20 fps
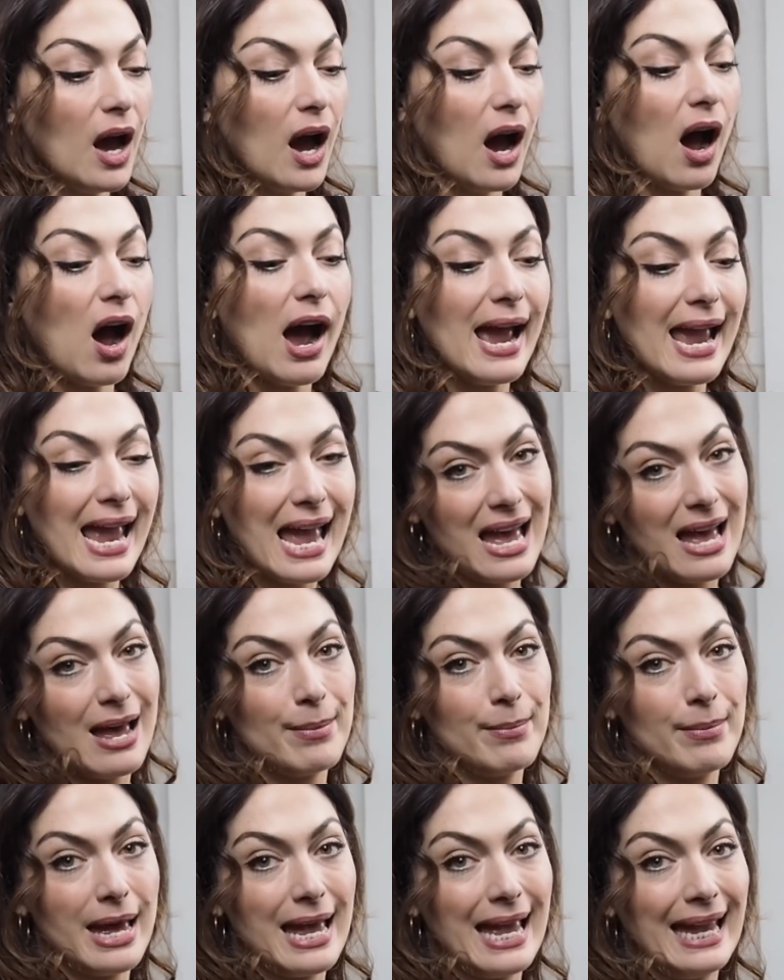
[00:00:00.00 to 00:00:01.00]
I
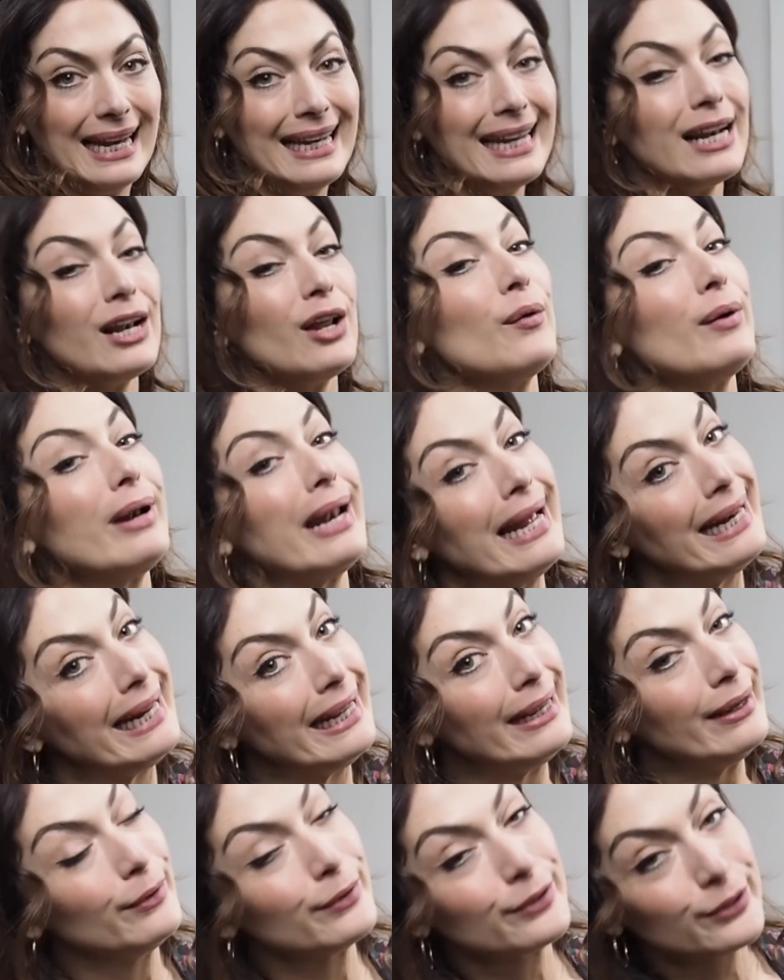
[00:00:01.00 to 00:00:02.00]
am a little old
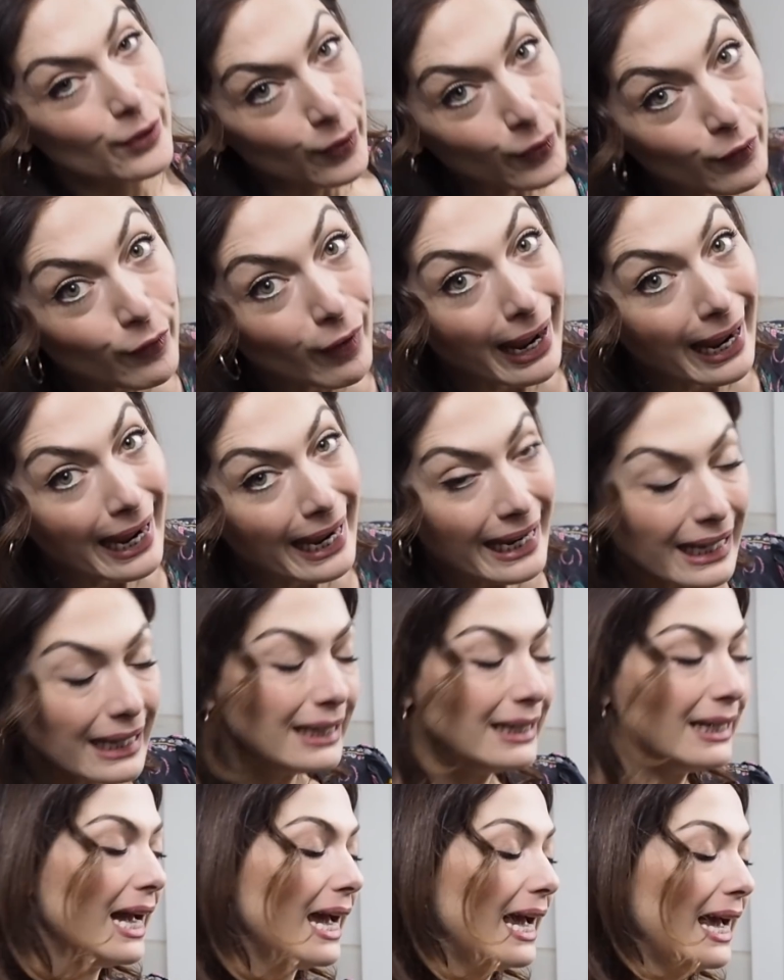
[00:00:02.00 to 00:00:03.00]
lady who's gone grey
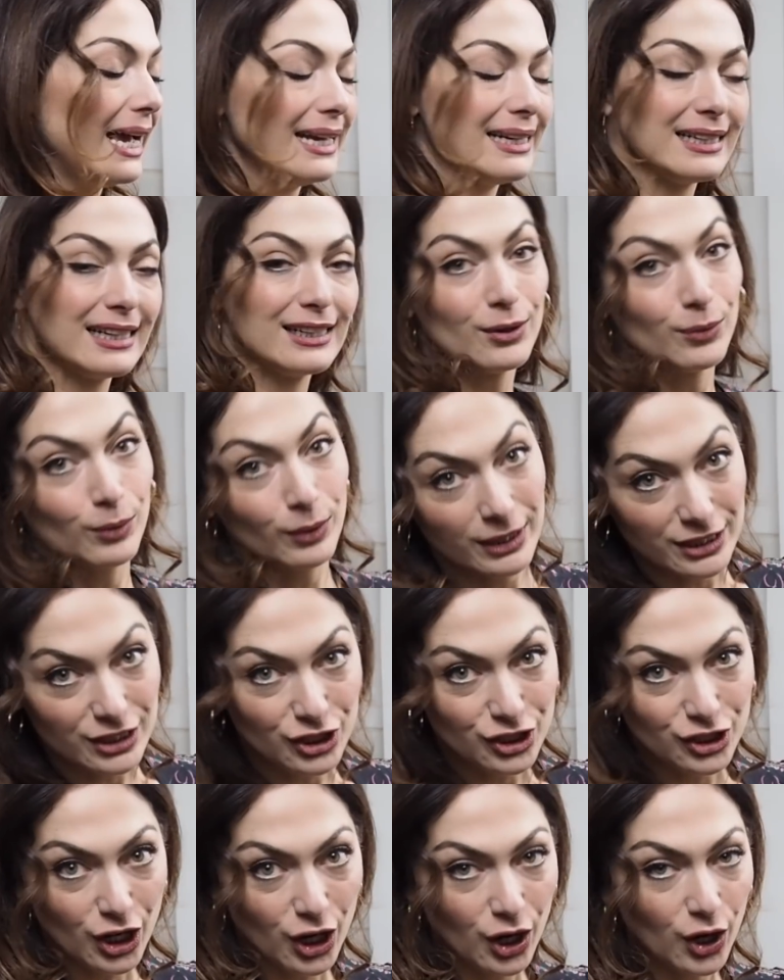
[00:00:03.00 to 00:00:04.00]
and I don't want it to
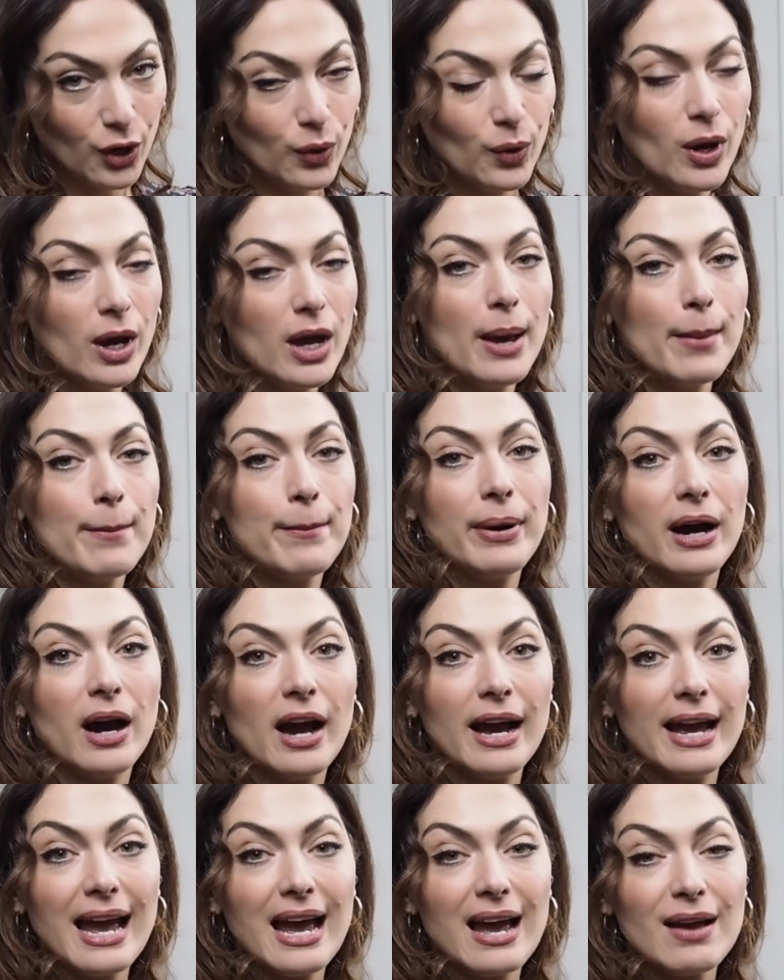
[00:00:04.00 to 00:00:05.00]
show, but
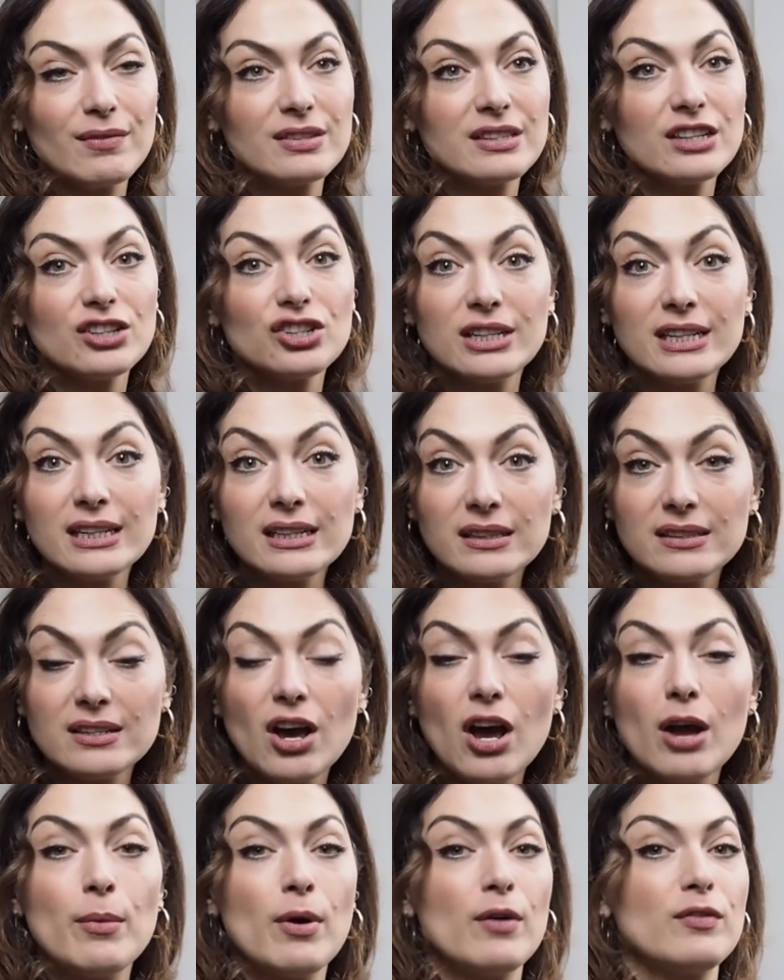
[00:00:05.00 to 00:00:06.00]
I have such little
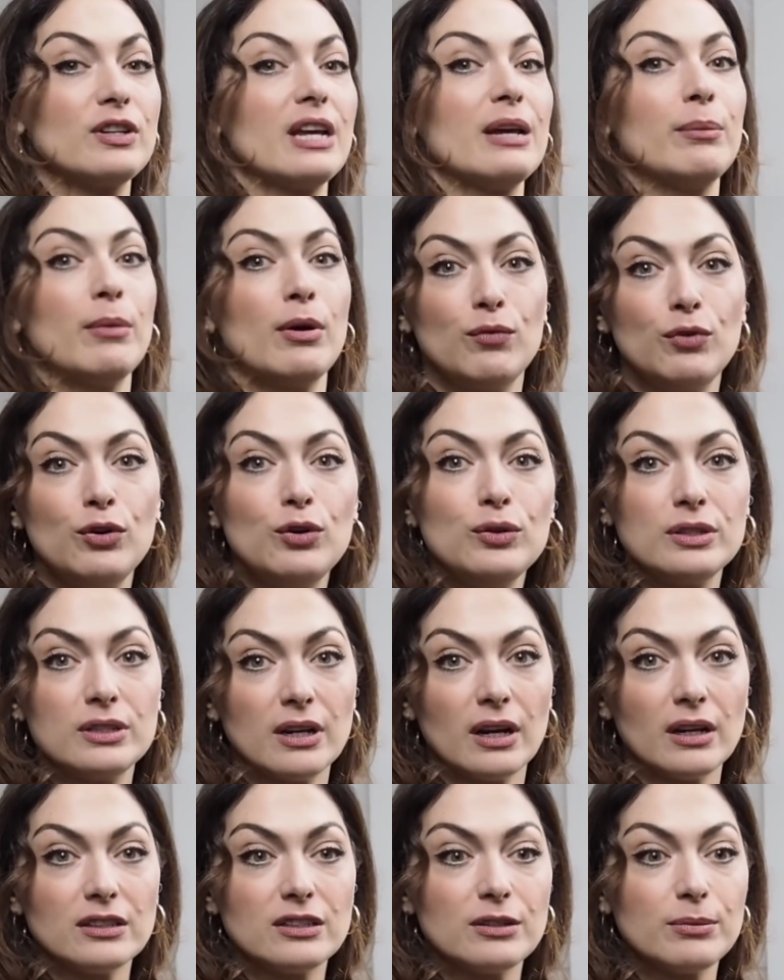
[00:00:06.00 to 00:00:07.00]
time after getting my roots
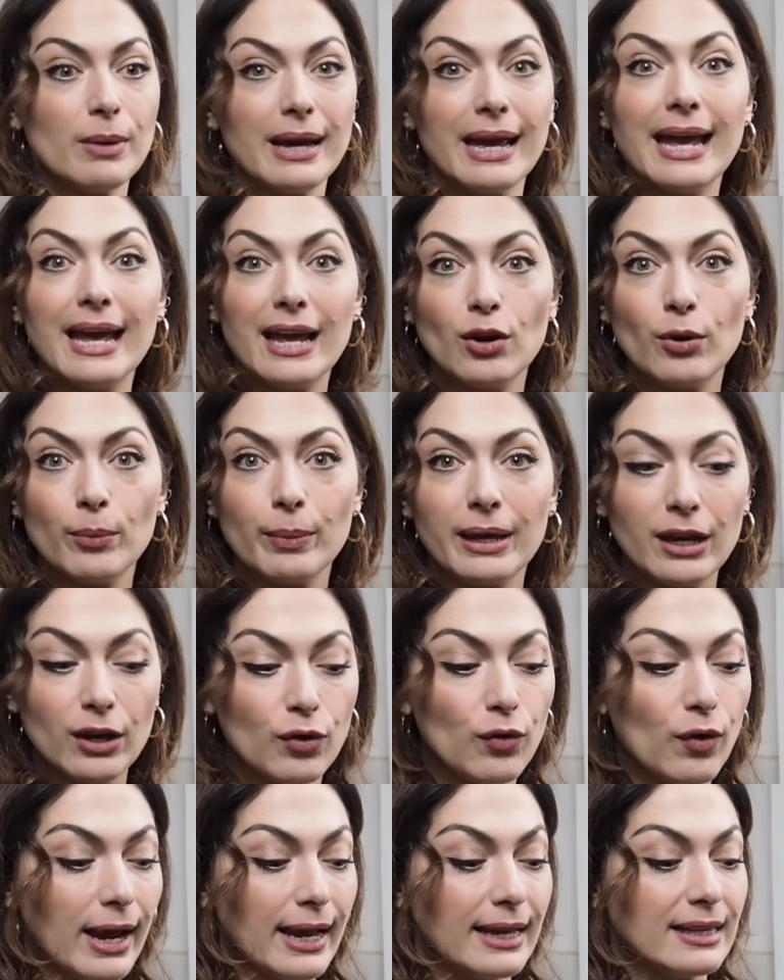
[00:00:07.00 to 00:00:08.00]
done to my hair not being
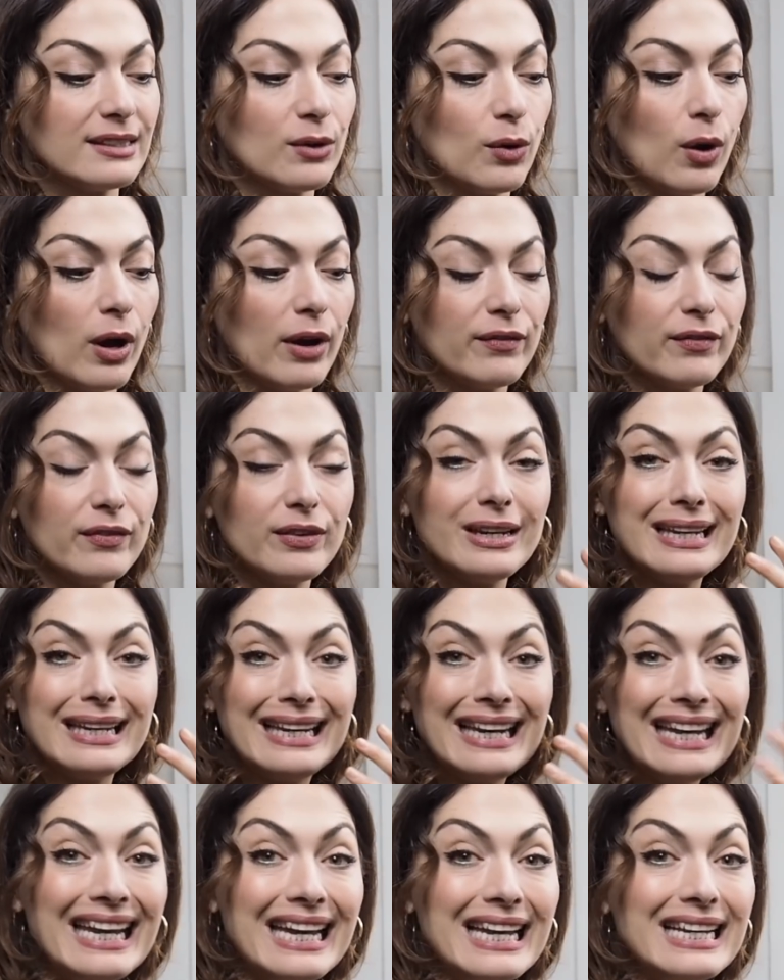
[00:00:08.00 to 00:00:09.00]
grey, so I
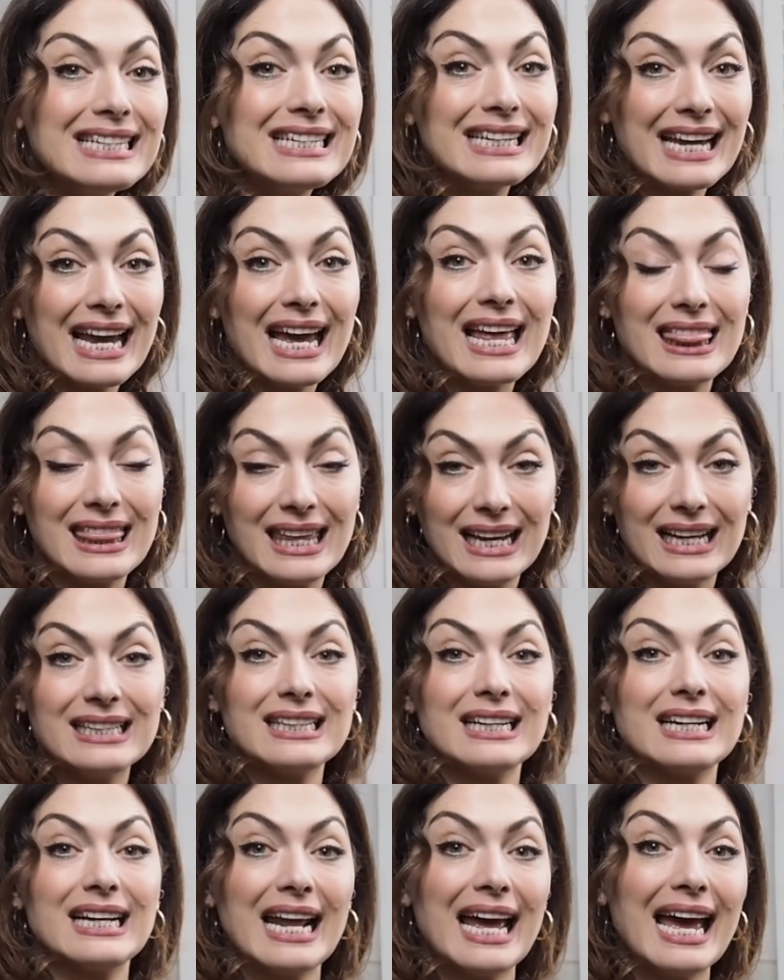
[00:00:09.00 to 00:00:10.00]
need to get things that are
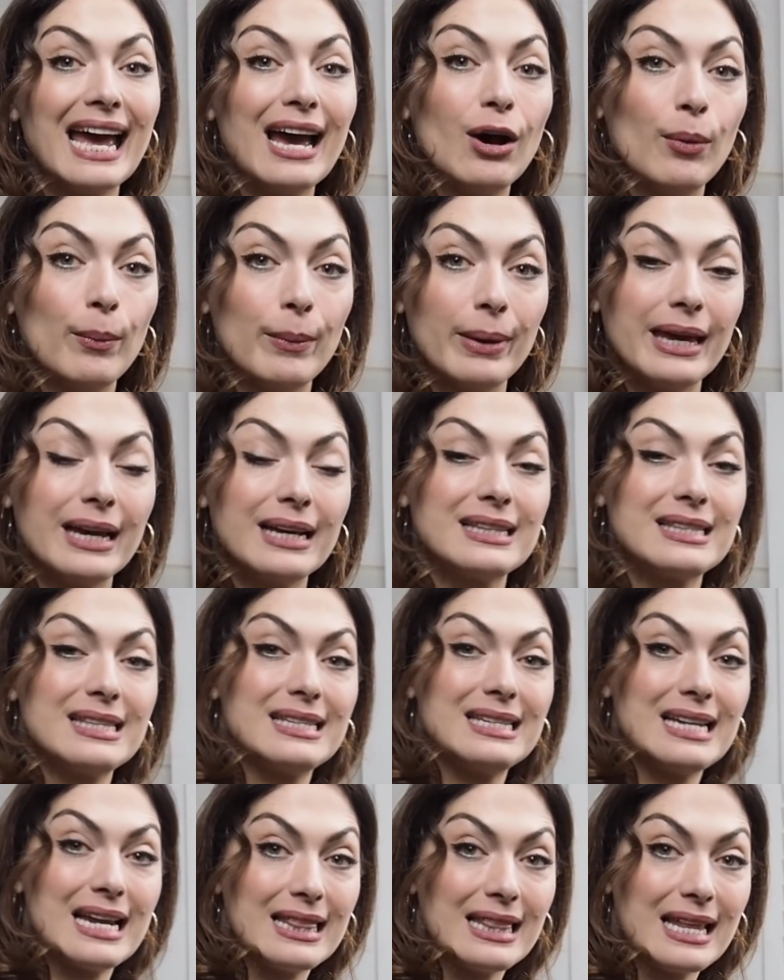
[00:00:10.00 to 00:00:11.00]
going to help me
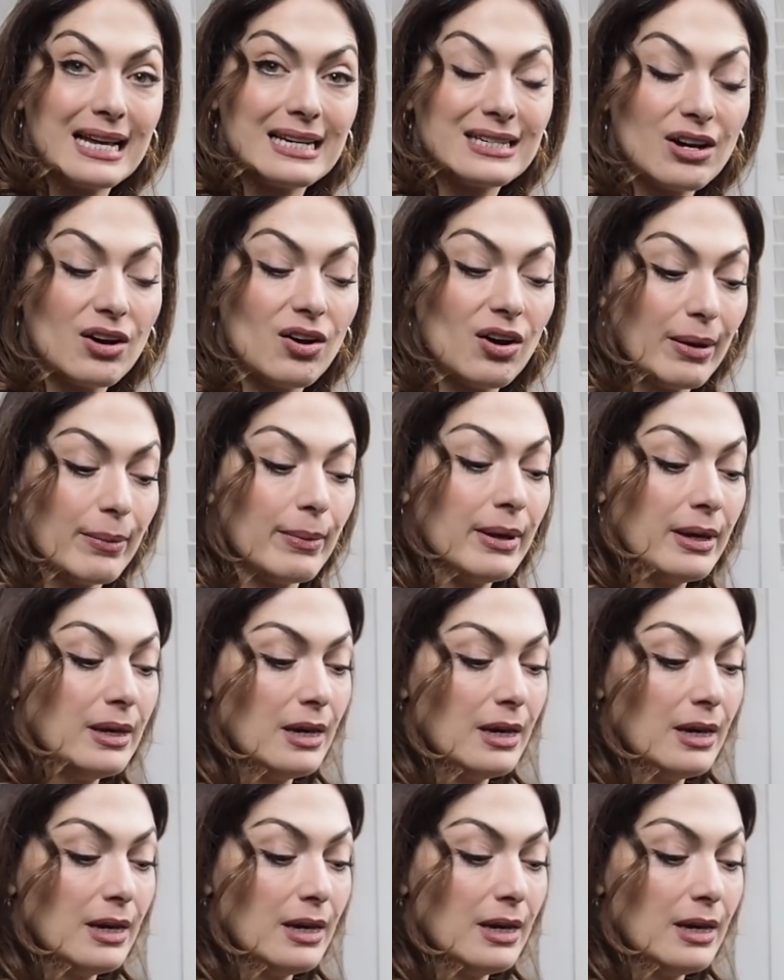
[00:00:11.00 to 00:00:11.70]
extend that time.